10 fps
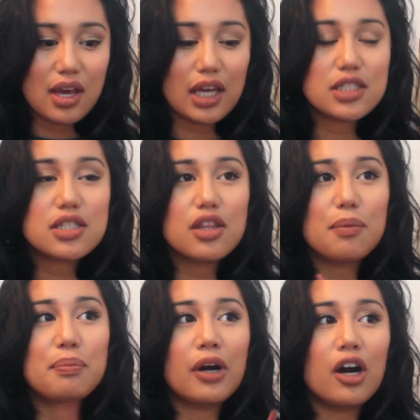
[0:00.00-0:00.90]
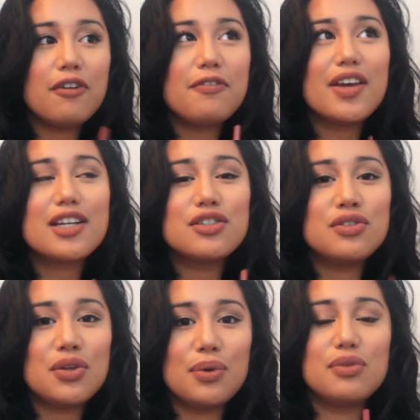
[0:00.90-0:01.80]
It's the perfect
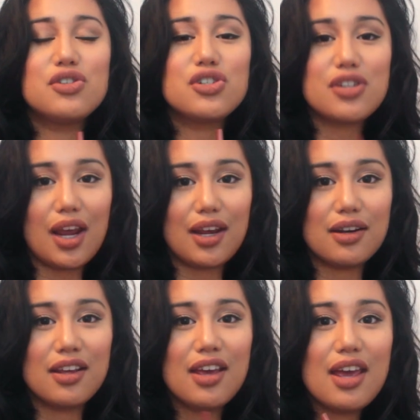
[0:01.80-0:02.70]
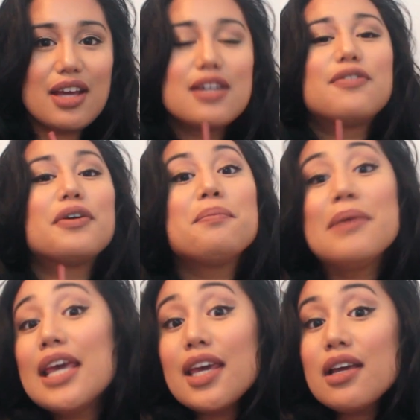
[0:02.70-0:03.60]
nude shade for
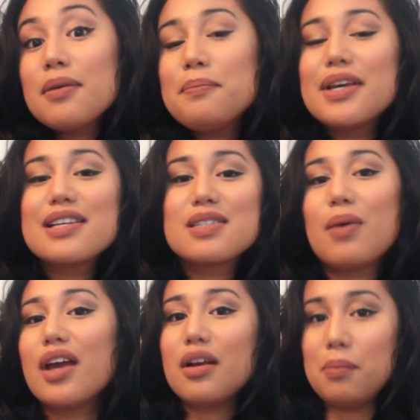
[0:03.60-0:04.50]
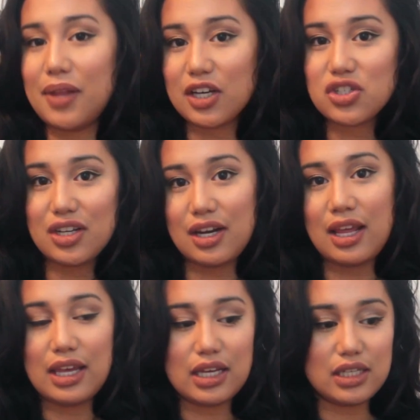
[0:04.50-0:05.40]
me because my complexion
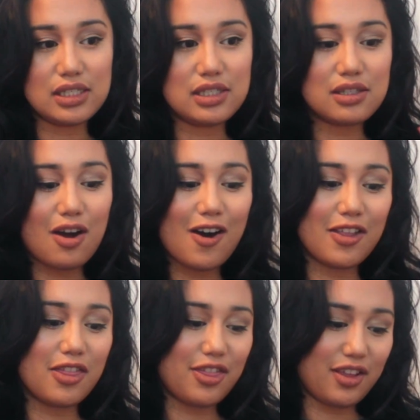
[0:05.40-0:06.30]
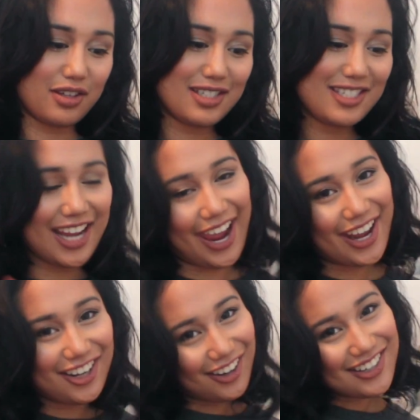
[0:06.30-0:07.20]
is on the
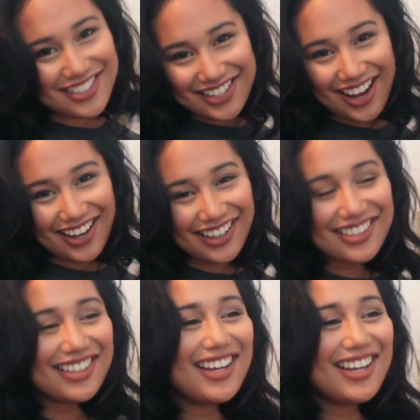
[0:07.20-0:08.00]
tanner side.